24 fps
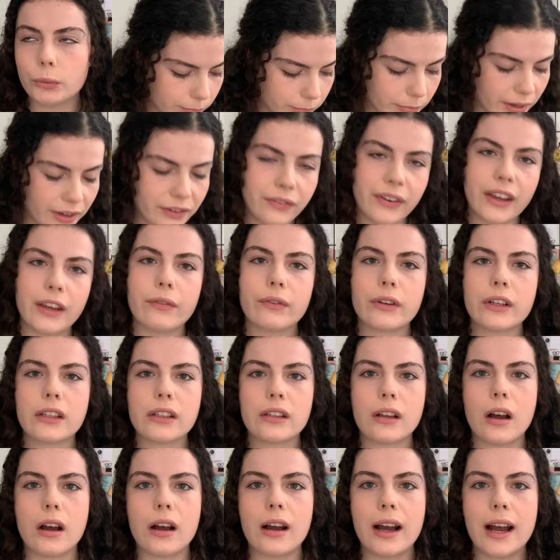My favourites
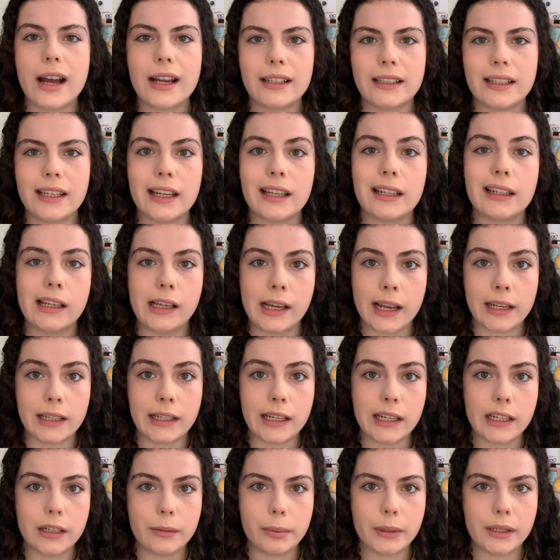are Antigone and
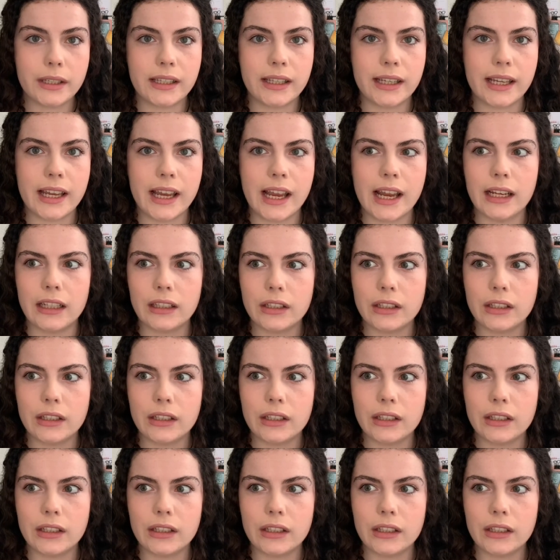Oedipus the King.